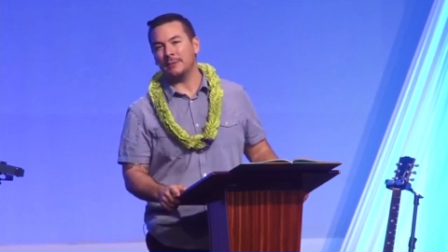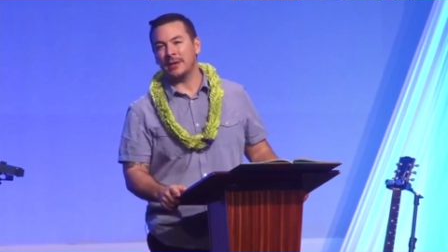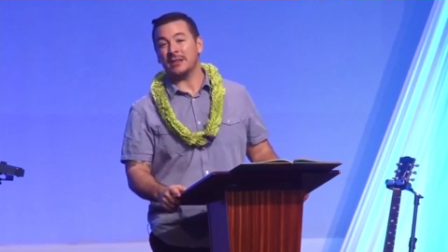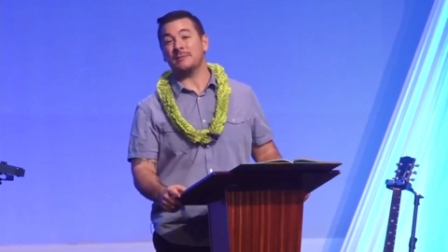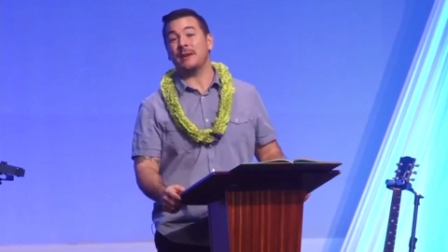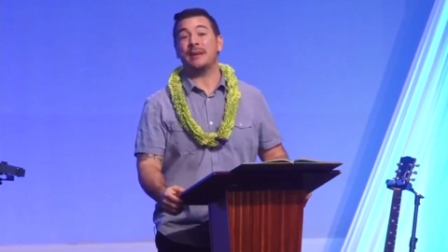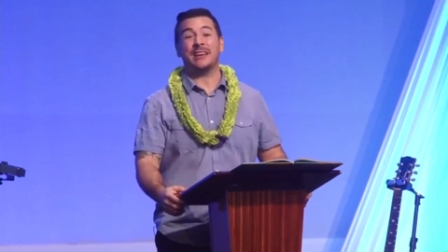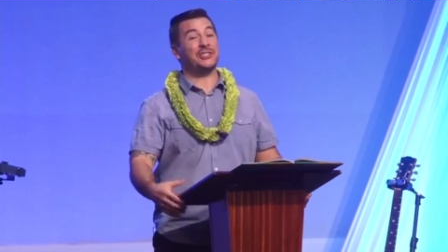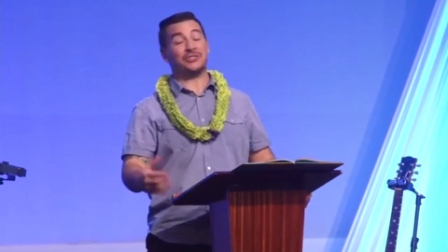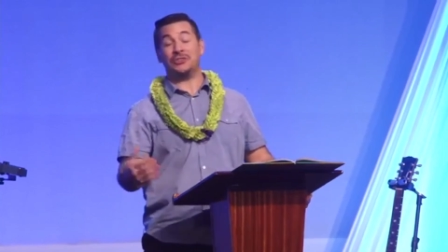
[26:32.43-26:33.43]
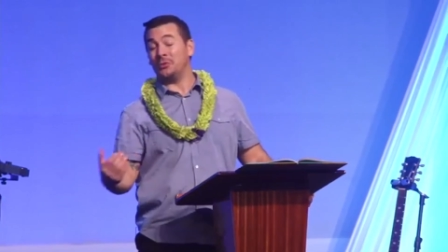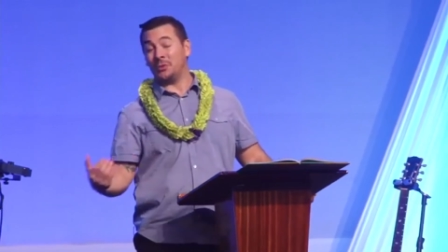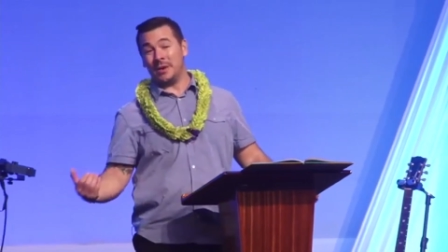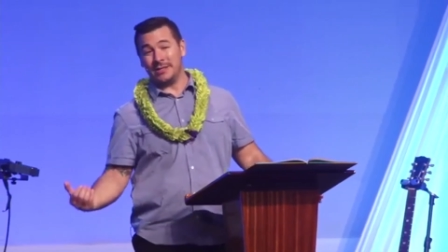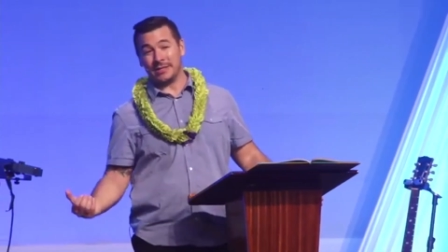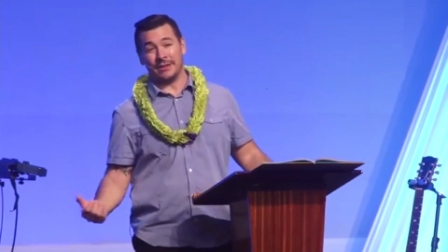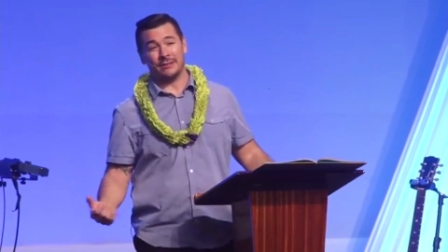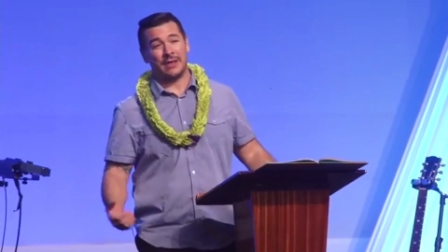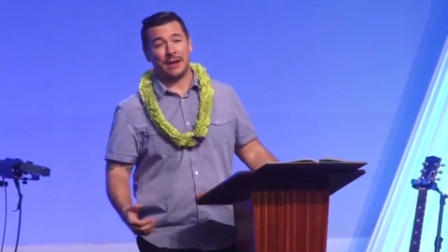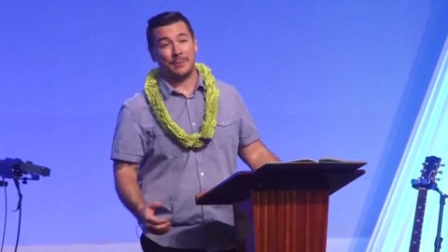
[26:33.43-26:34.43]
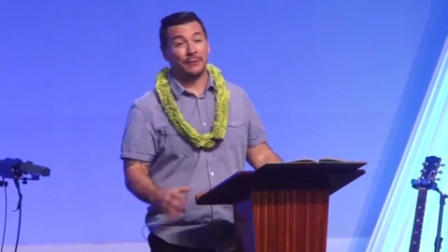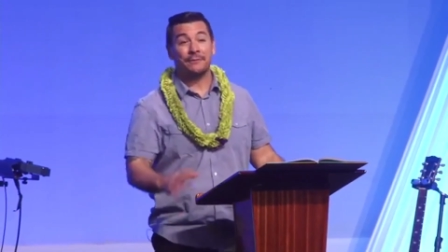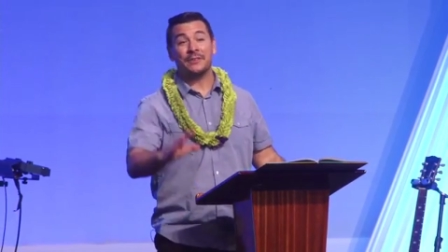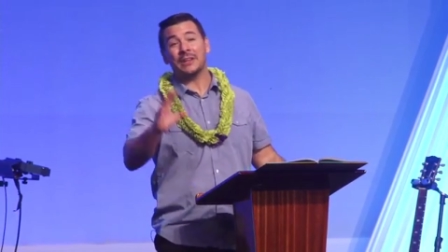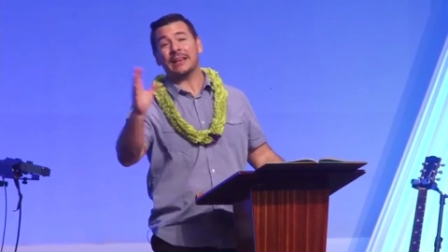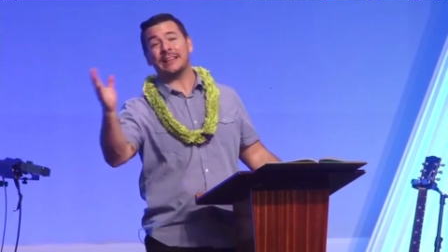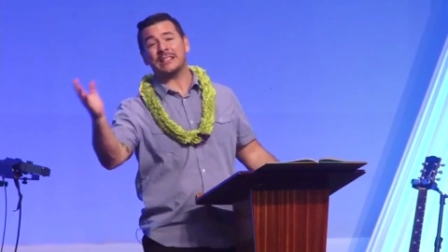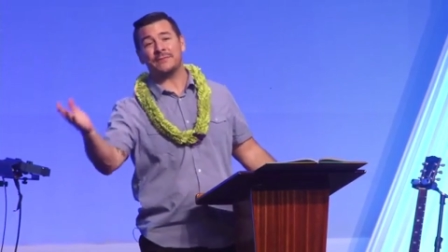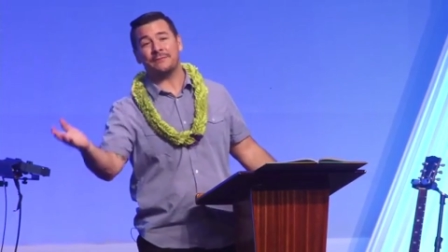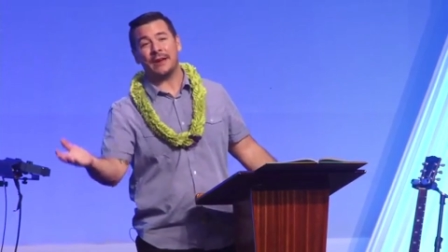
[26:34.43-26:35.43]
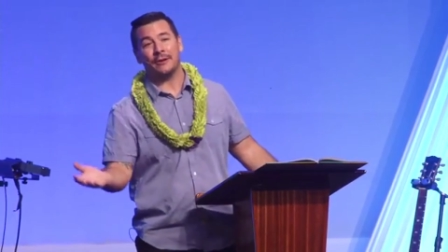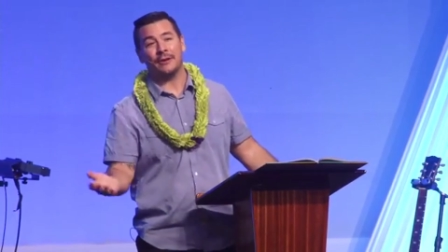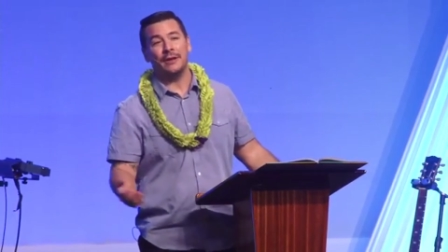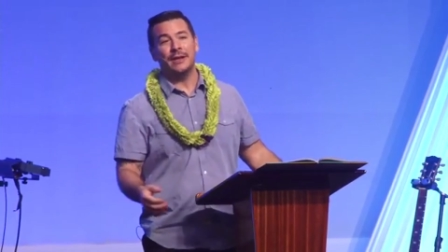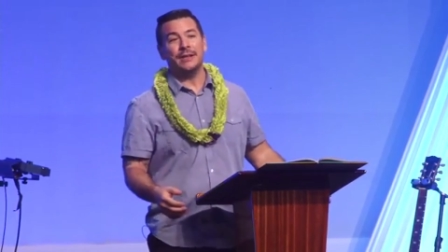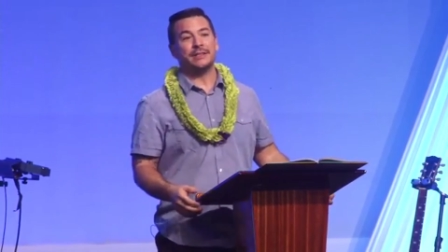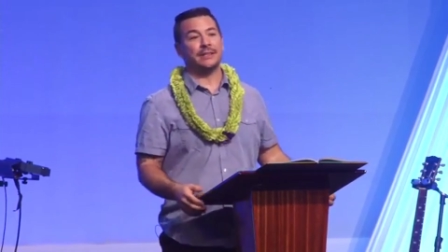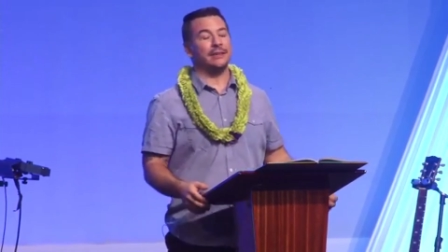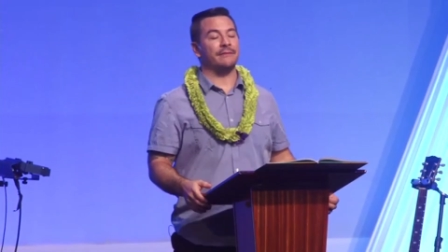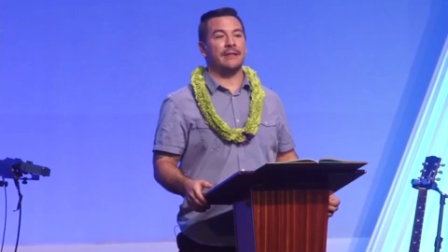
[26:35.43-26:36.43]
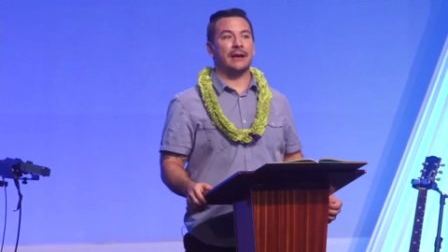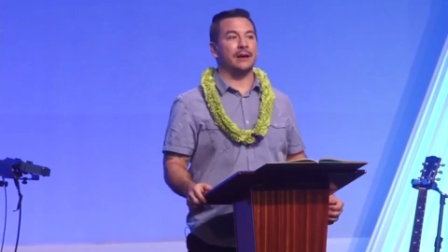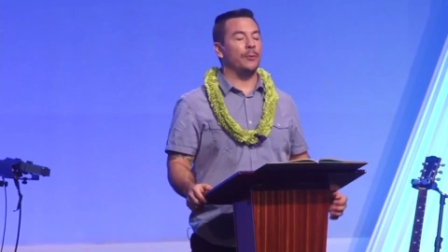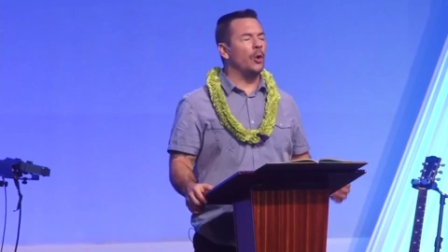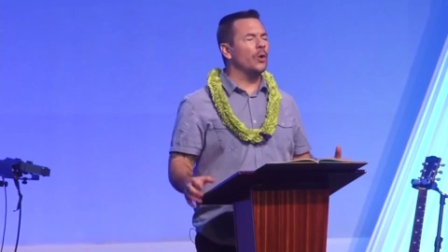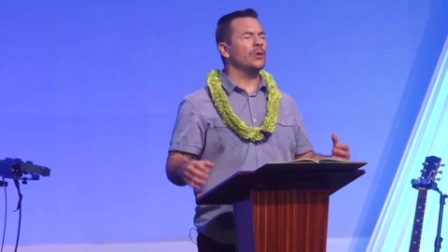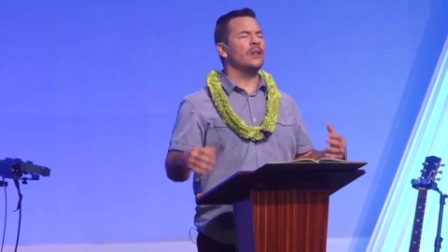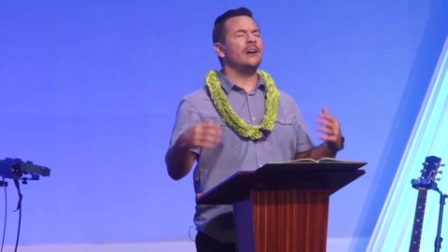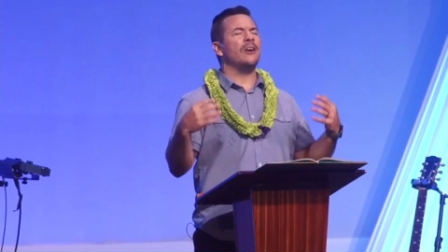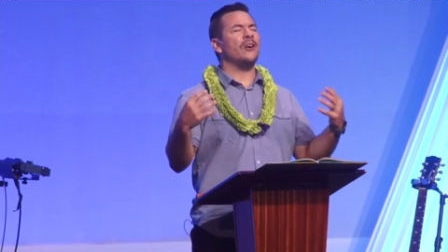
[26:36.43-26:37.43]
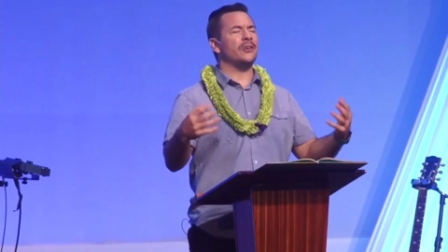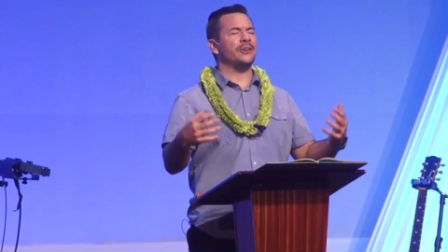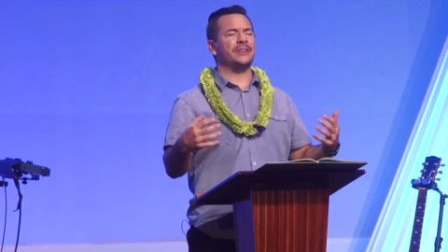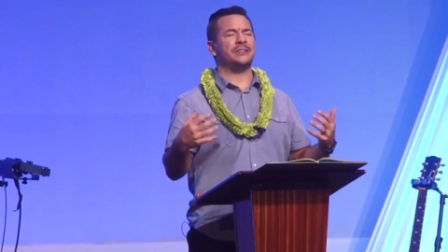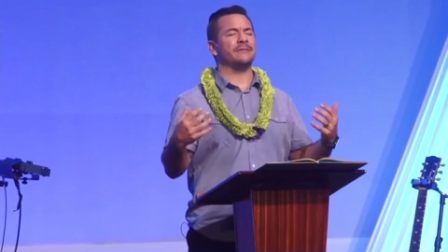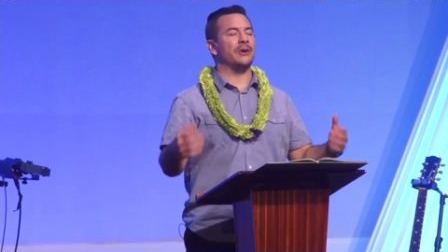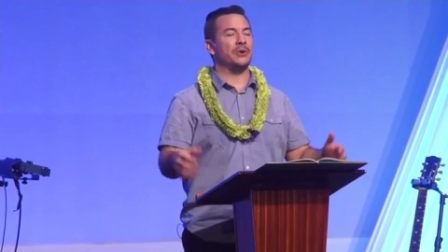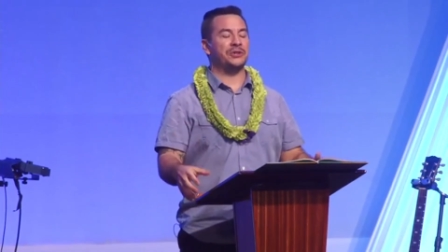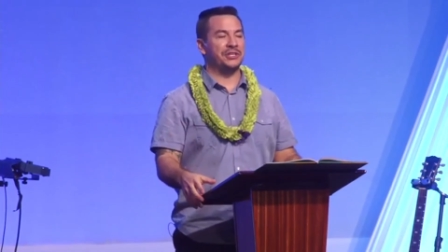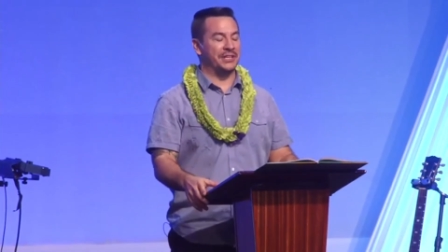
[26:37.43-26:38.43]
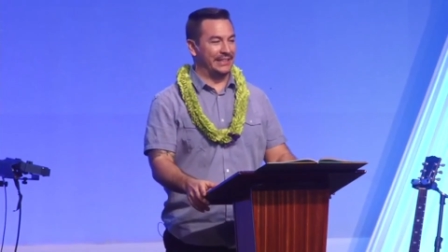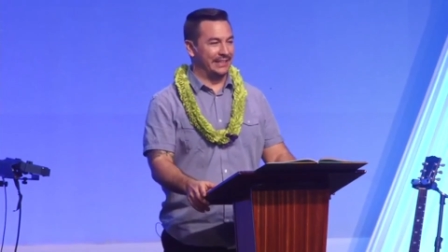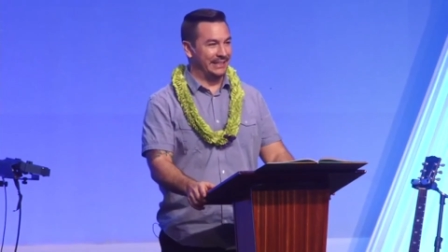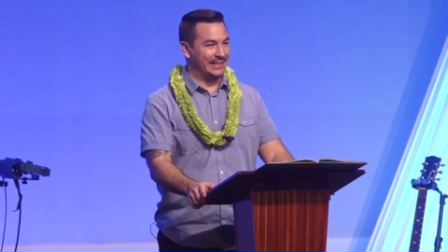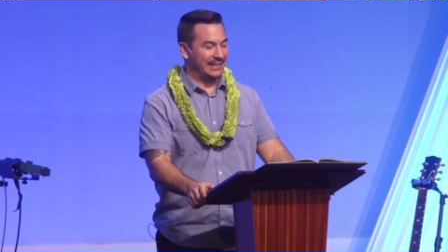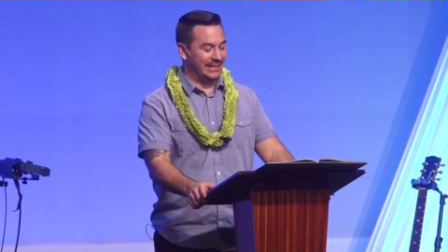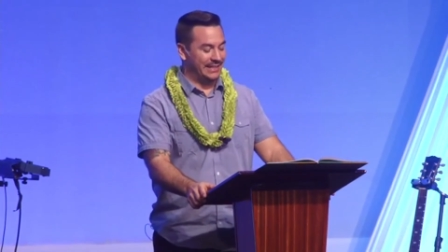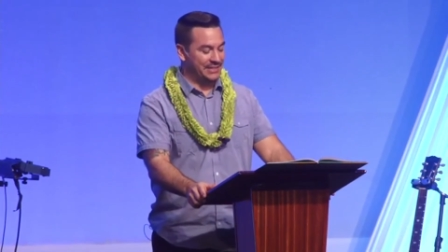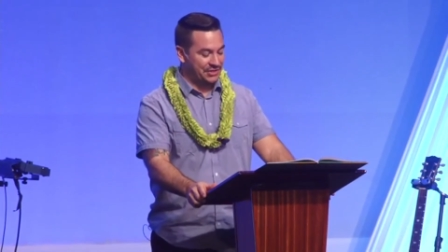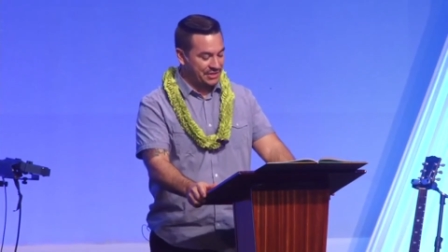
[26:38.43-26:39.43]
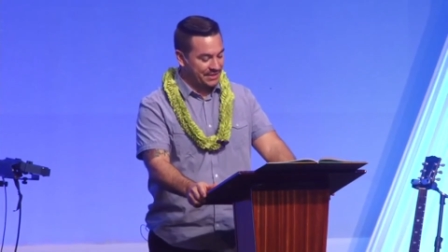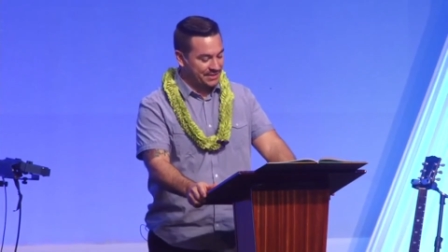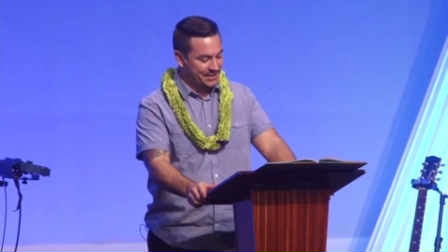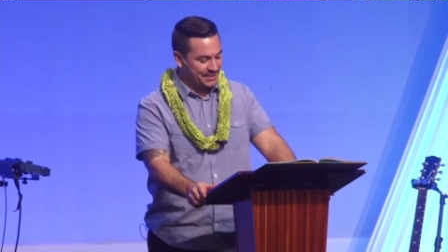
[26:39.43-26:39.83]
Because maybe I just don't want to give that up. I don't feel like that's fair to give that up. Wholehearted devotion to Jesus.